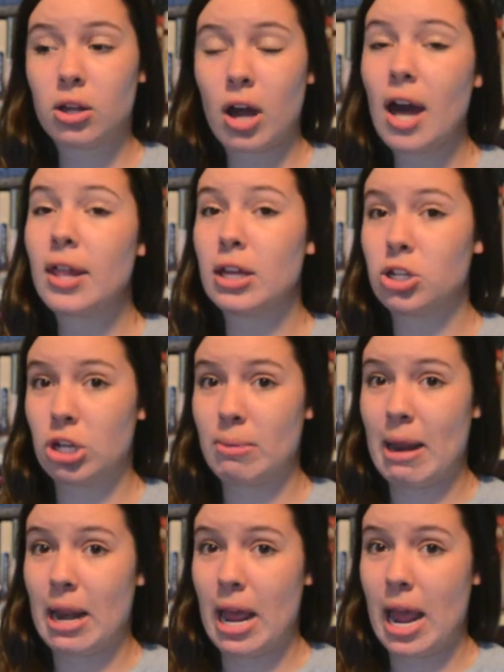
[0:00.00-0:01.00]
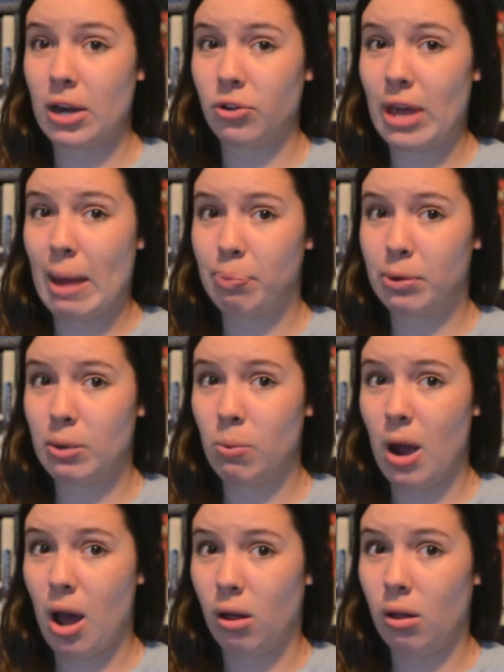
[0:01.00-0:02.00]
I think she handled that pretty
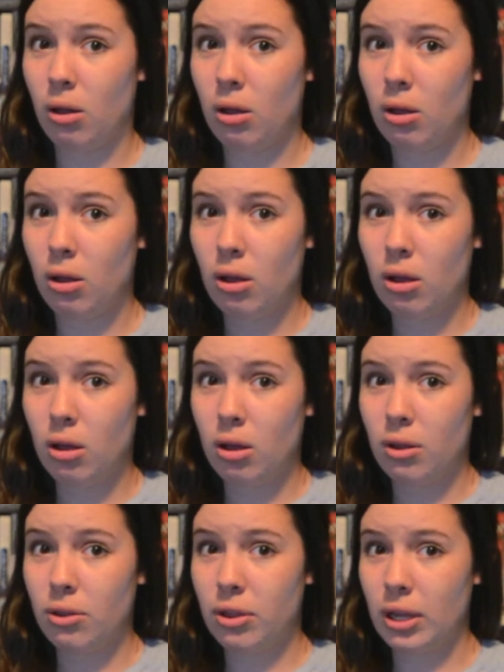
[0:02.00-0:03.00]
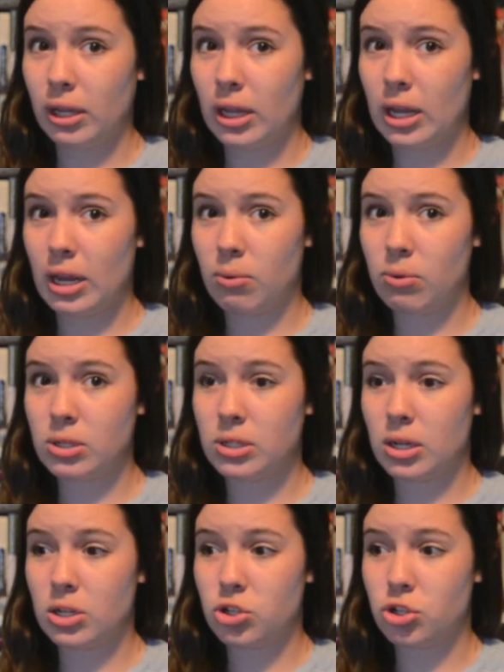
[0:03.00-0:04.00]
well, thinking it was
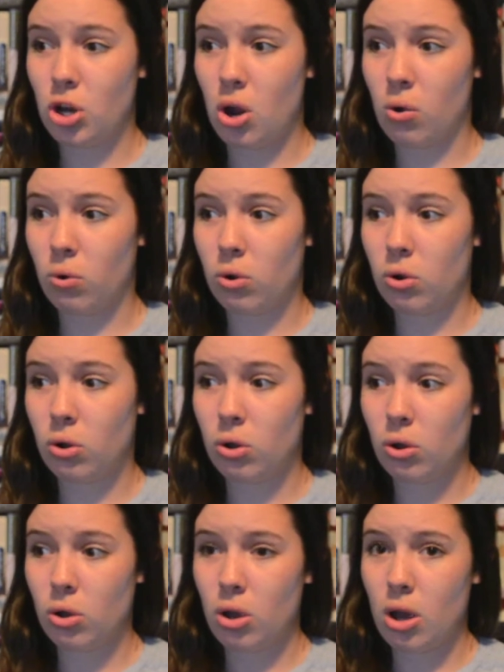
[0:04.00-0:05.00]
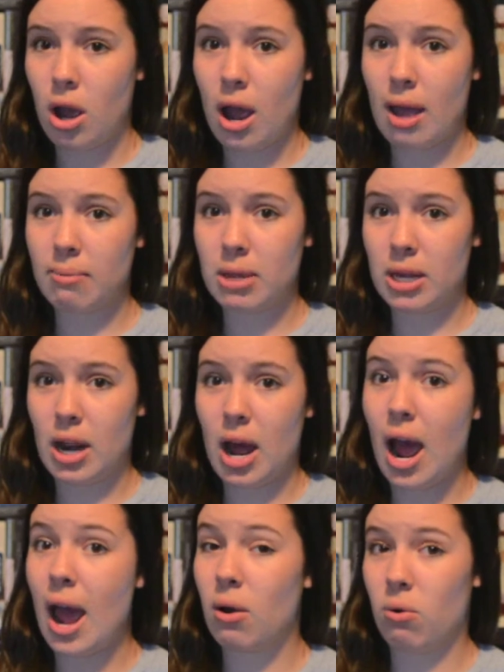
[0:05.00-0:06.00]
a joke. I mean,
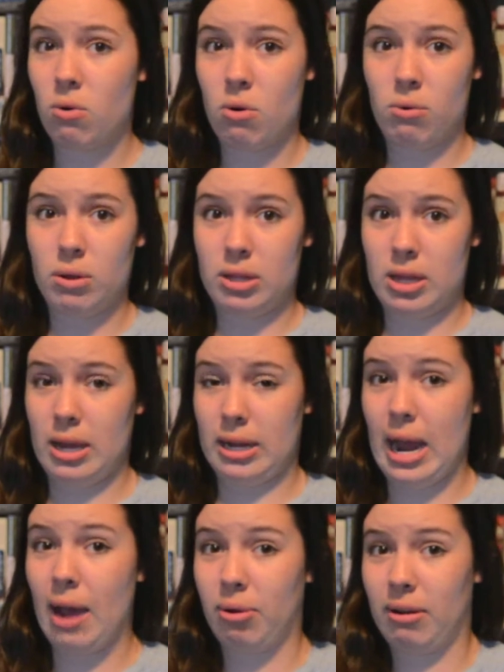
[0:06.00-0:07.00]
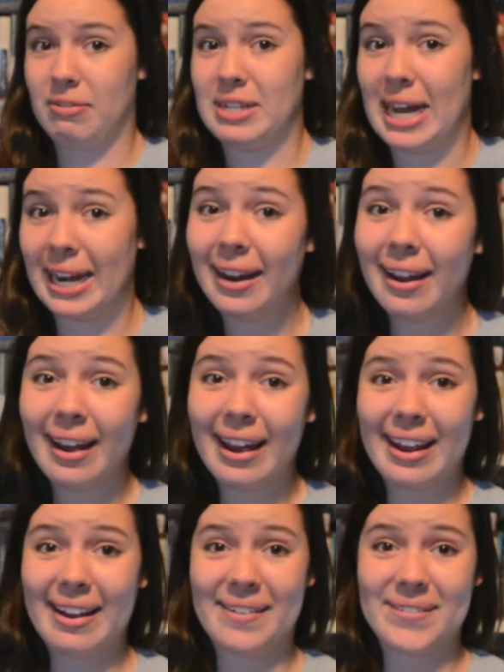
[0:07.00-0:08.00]
I don't know what the heck I would have done
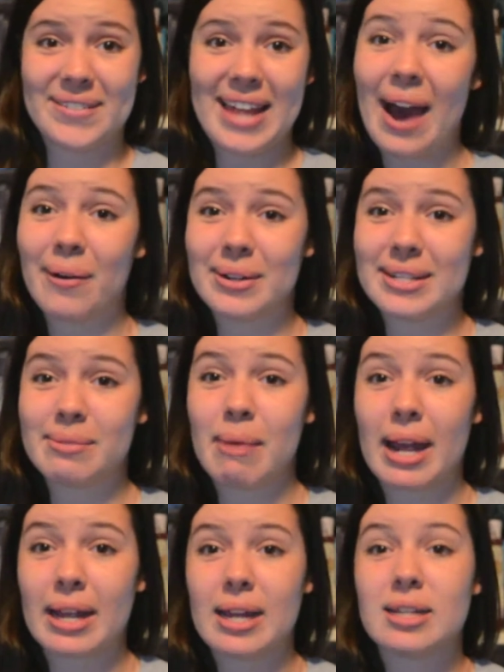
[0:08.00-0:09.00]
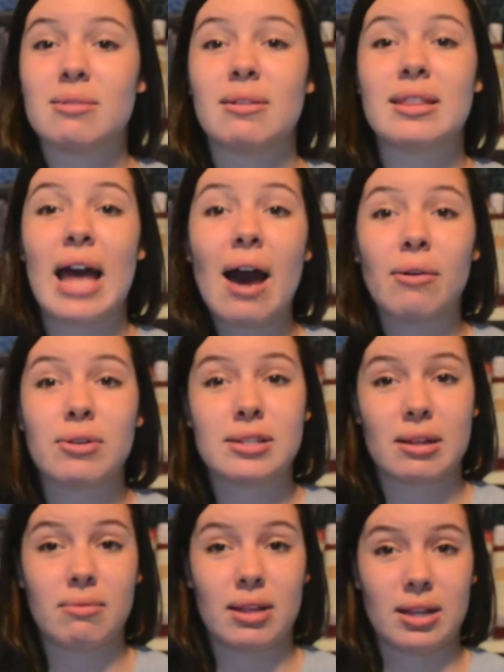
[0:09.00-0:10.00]
if that was my case, but that was
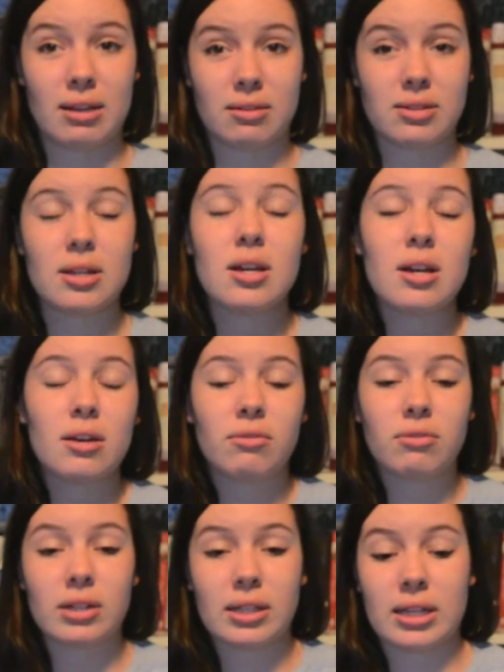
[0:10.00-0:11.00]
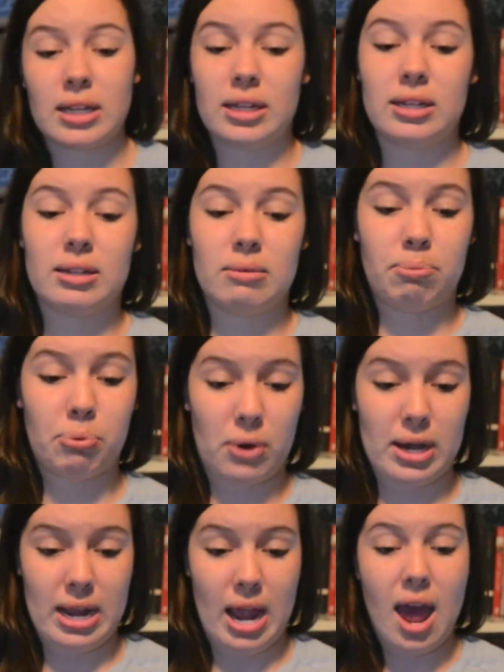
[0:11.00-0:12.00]
something that was really
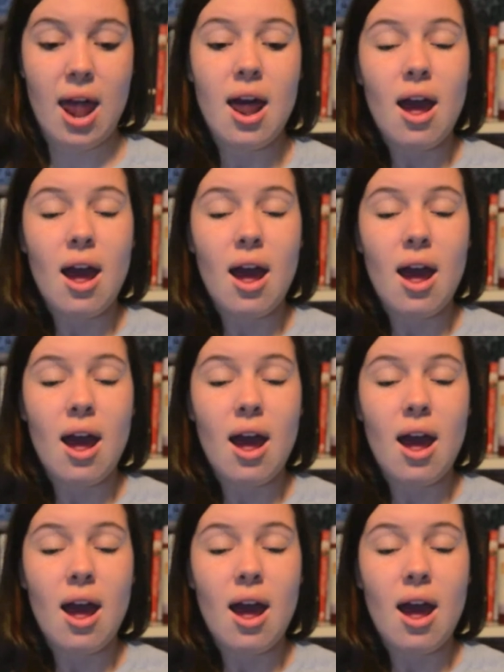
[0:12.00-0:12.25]
poignant.